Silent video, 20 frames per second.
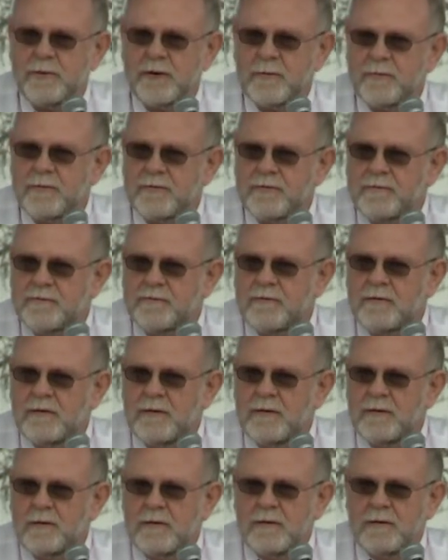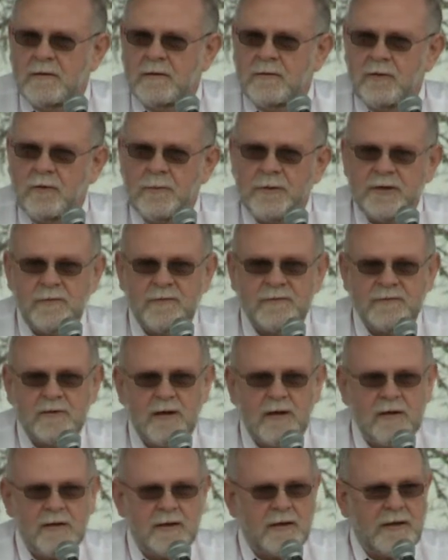Papers. Nobody was
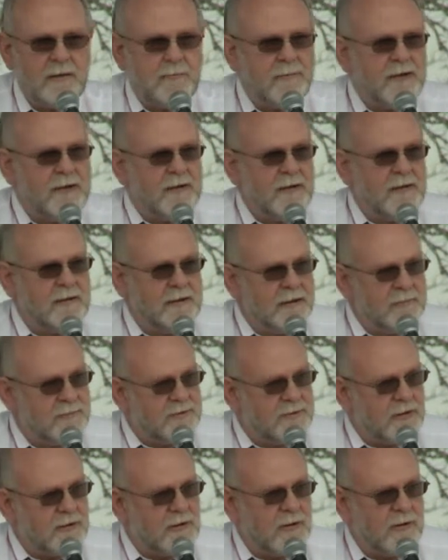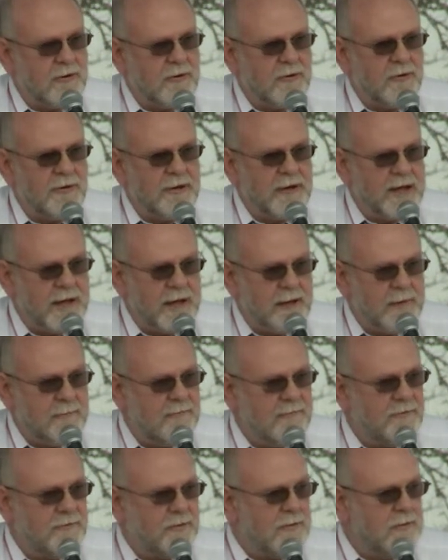calling anybody a libtard or
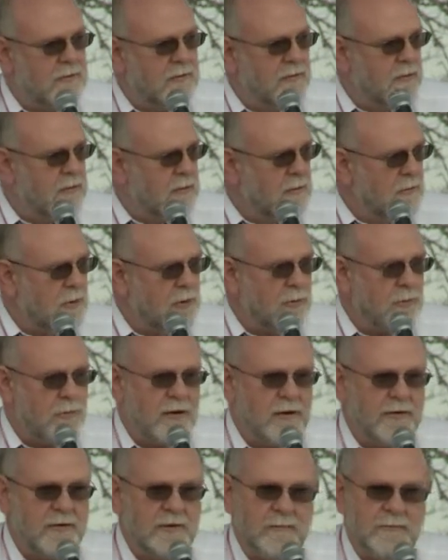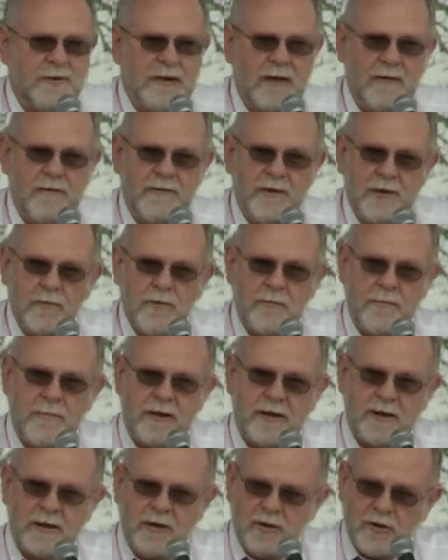names or running them down. They were
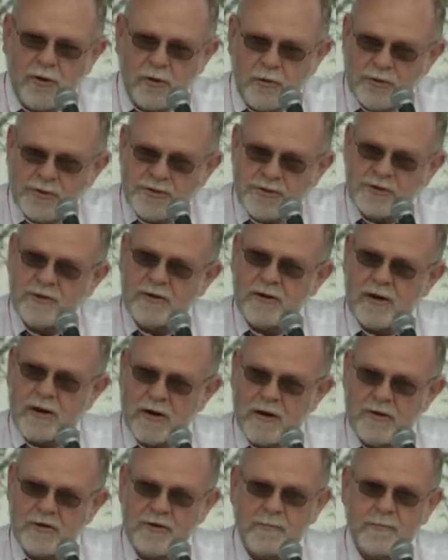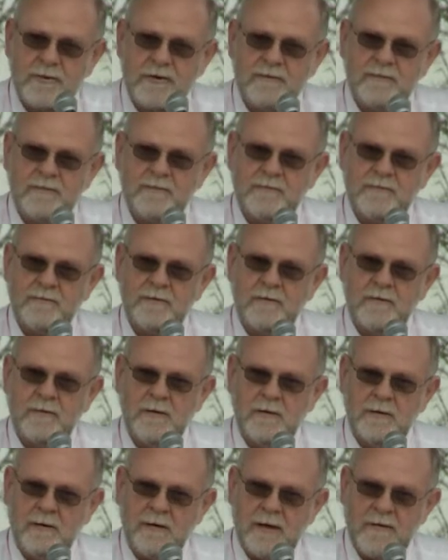making cogent arguments,
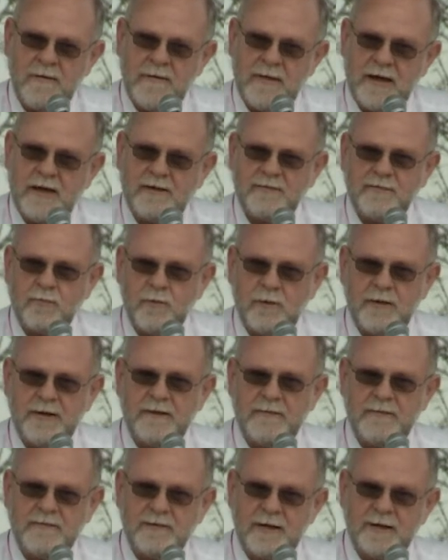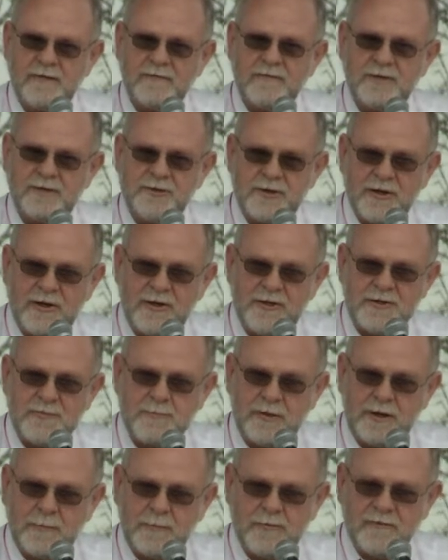and that's what it takes to change
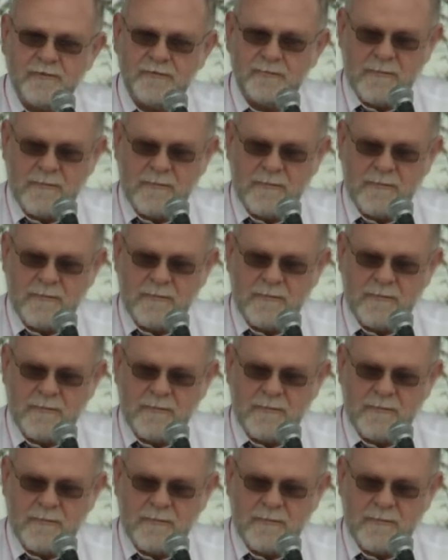people's